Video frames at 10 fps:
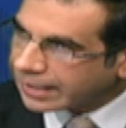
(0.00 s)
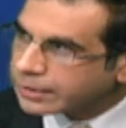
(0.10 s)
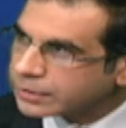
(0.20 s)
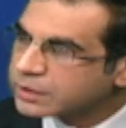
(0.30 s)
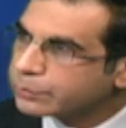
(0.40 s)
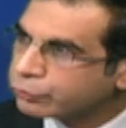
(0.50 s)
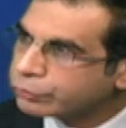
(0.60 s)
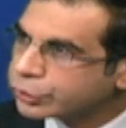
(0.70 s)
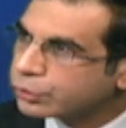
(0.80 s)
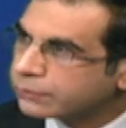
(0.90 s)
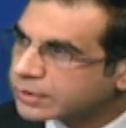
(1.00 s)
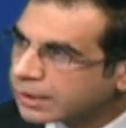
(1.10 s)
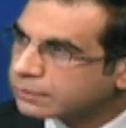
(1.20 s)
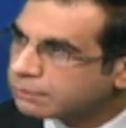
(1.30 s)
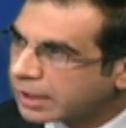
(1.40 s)
provision of that
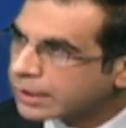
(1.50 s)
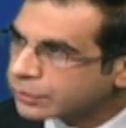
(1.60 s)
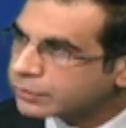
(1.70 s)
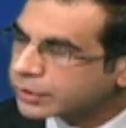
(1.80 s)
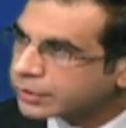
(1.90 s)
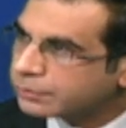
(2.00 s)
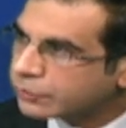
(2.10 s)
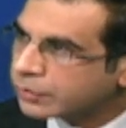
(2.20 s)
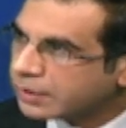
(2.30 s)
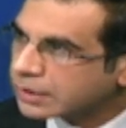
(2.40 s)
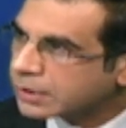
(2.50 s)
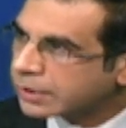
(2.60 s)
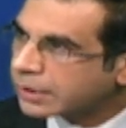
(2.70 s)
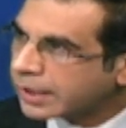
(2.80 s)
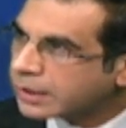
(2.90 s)
bilateral treaty between Pakistan and
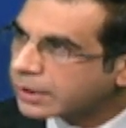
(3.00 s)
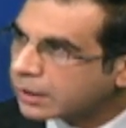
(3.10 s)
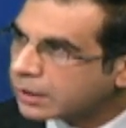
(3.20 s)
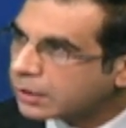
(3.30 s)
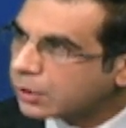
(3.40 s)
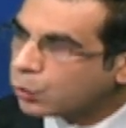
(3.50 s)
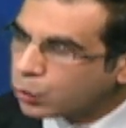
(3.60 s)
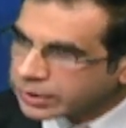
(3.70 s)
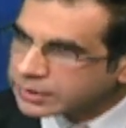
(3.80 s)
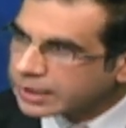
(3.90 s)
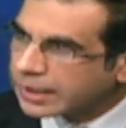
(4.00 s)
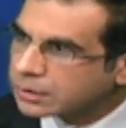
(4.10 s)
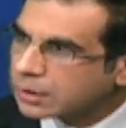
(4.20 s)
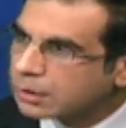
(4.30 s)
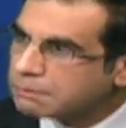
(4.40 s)
India, what is that
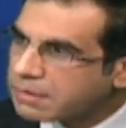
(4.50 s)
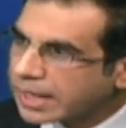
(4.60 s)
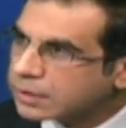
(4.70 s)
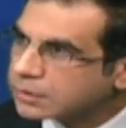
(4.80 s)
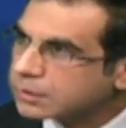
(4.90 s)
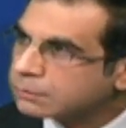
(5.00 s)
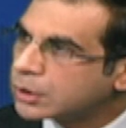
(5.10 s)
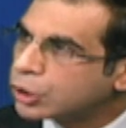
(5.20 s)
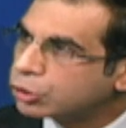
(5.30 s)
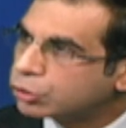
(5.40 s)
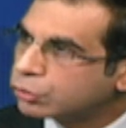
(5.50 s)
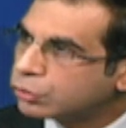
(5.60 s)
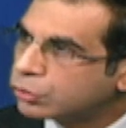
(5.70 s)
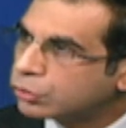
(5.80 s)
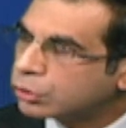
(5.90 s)
mechanism to
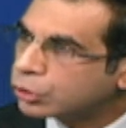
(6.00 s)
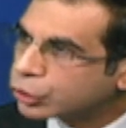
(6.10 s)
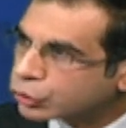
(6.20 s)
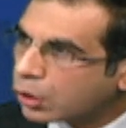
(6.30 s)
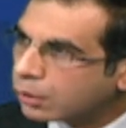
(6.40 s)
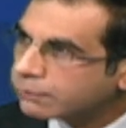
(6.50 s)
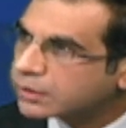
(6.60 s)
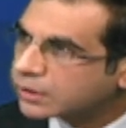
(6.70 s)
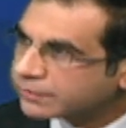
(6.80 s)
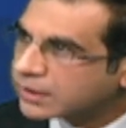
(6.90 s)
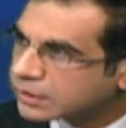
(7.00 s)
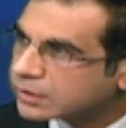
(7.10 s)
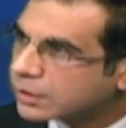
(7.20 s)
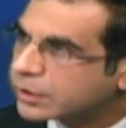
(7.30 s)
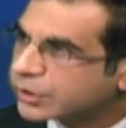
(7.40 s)
resolve the differences and
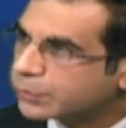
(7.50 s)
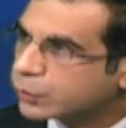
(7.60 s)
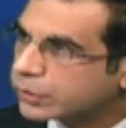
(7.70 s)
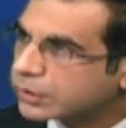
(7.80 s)
disputes?